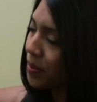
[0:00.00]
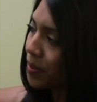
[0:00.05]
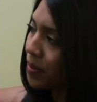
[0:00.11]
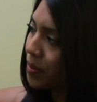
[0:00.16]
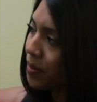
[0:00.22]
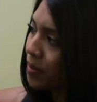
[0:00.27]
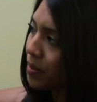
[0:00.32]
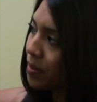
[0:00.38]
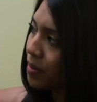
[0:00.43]

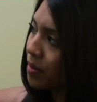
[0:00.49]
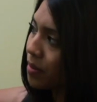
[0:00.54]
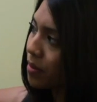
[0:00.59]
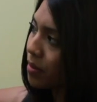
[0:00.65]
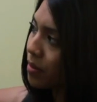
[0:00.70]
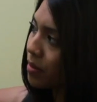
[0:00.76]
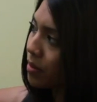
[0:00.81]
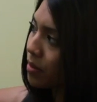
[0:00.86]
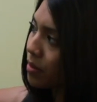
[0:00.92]

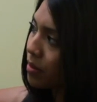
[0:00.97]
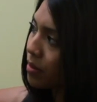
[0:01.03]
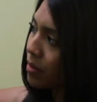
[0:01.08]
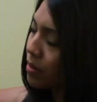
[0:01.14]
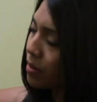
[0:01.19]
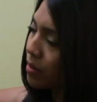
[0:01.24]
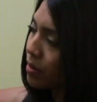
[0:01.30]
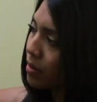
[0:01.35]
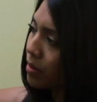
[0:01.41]

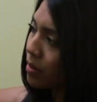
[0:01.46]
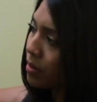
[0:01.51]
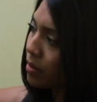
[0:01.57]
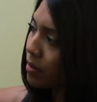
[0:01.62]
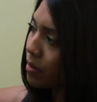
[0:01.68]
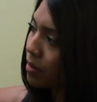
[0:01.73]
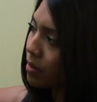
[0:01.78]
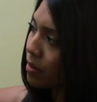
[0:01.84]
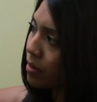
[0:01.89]

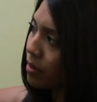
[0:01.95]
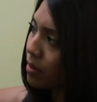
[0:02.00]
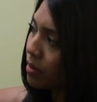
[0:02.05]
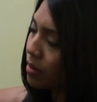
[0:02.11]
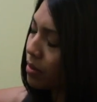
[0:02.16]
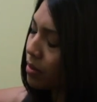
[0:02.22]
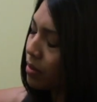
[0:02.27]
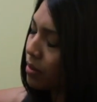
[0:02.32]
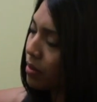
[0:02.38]

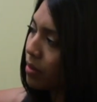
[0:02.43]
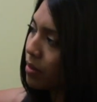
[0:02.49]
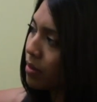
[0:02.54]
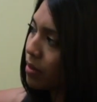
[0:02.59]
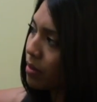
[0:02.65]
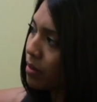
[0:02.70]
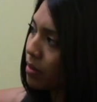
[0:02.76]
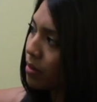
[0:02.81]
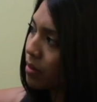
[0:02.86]

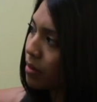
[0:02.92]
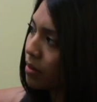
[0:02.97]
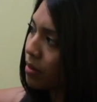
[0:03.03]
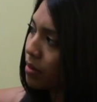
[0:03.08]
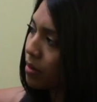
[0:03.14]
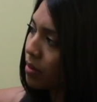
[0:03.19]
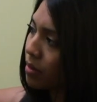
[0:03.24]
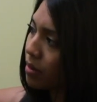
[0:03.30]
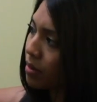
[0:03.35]

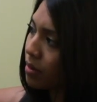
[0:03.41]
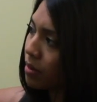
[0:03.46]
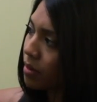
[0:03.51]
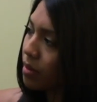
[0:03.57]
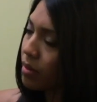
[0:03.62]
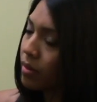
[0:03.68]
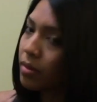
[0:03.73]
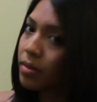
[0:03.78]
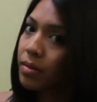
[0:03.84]

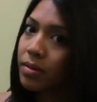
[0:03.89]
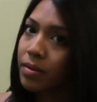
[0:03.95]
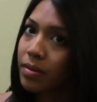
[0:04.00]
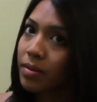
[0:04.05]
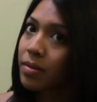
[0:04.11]
[no speech]